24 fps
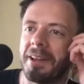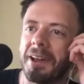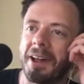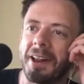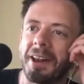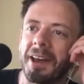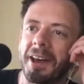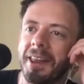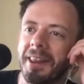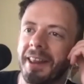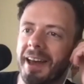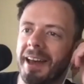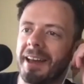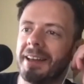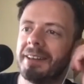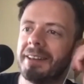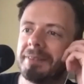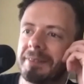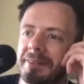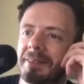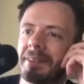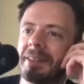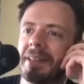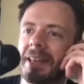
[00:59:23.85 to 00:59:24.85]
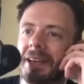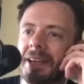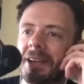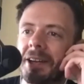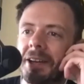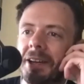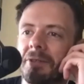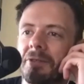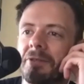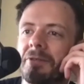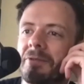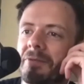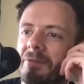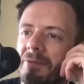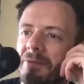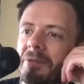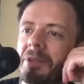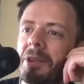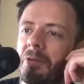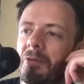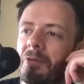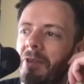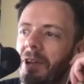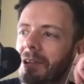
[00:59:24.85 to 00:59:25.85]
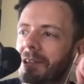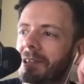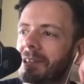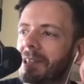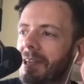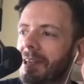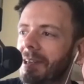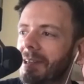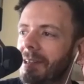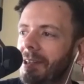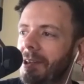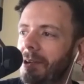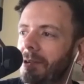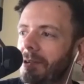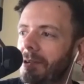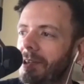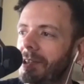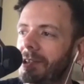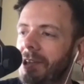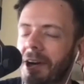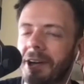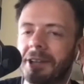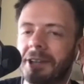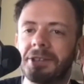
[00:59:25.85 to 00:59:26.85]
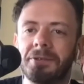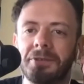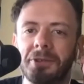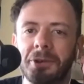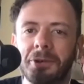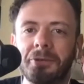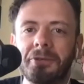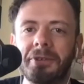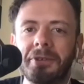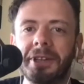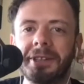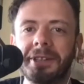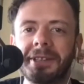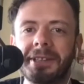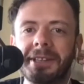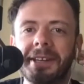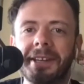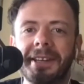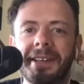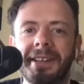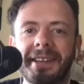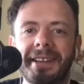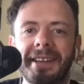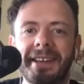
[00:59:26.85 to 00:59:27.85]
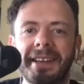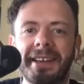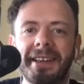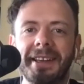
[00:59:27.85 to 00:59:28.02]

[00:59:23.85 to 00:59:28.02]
I like that. That kind of the filter. You're in charge of your filter.